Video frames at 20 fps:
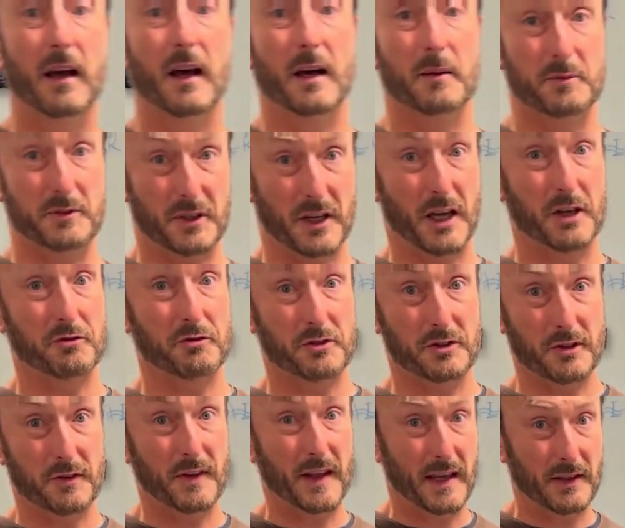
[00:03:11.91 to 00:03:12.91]
up to
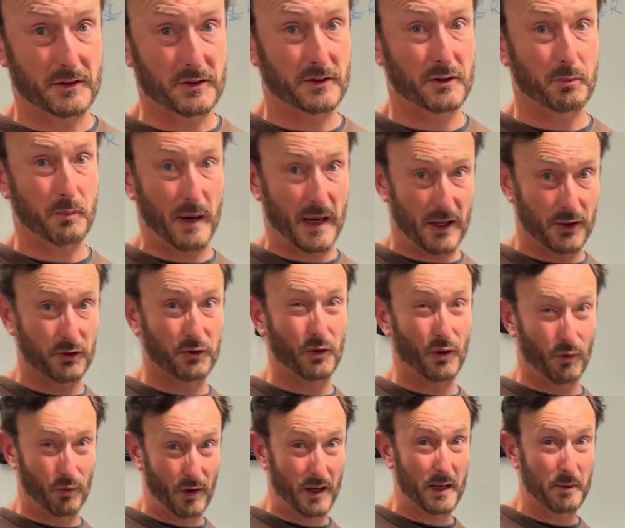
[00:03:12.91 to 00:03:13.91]
hundreds of thousands of pounds for
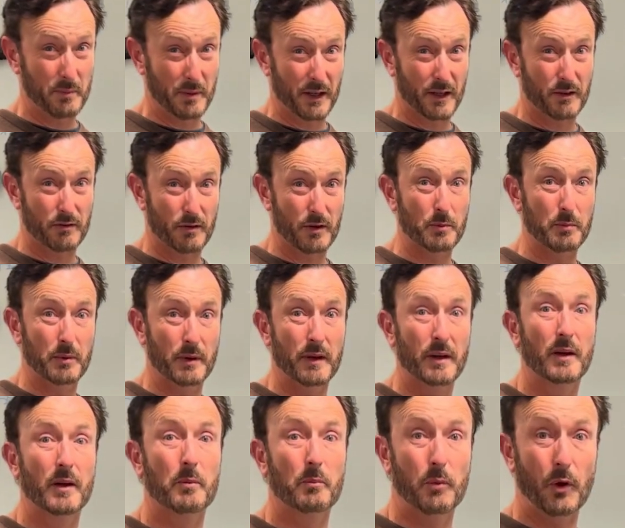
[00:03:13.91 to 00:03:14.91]
a really big group,
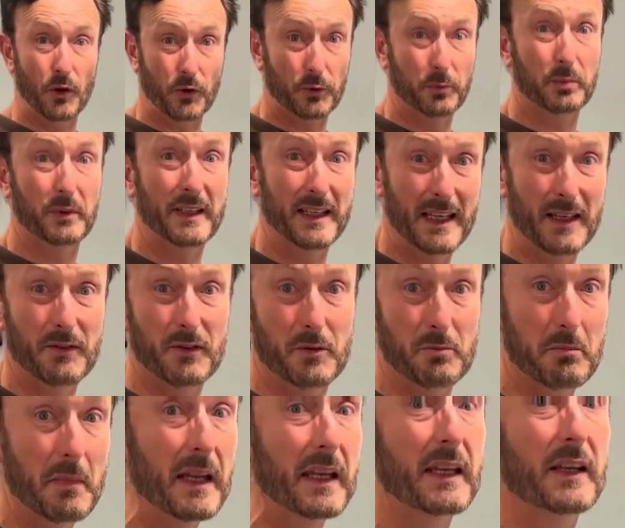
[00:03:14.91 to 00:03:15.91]
possibly
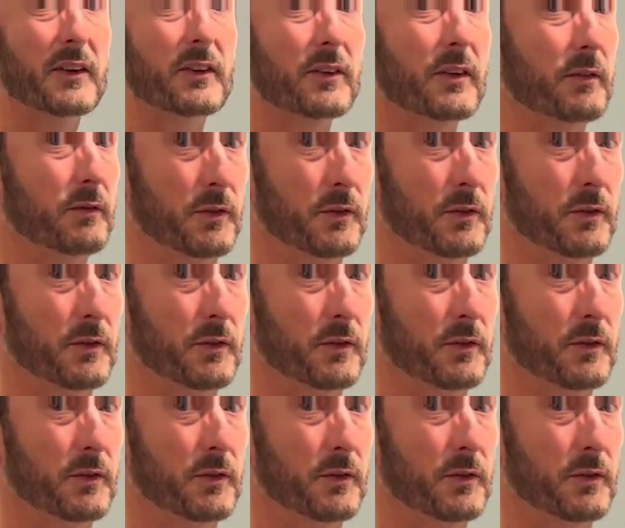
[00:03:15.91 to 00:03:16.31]
even millions if